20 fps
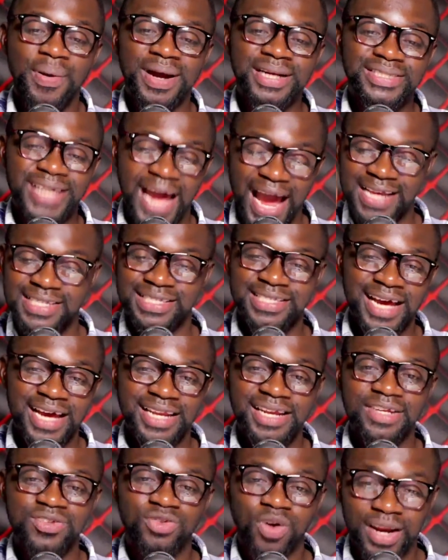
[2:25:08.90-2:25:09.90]
tiles
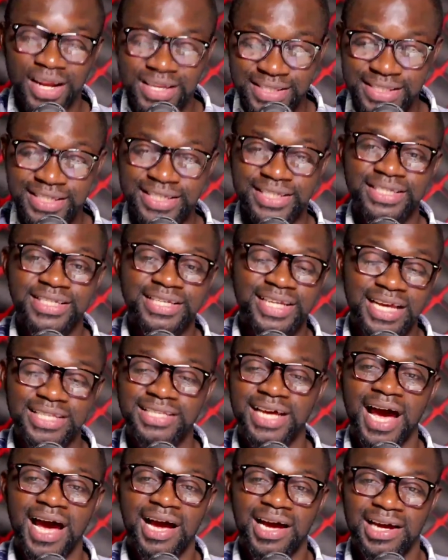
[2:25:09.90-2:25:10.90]
ya toilet seat yes
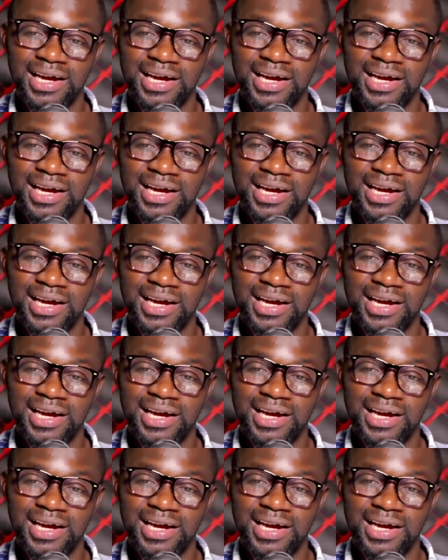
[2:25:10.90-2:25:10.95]
sir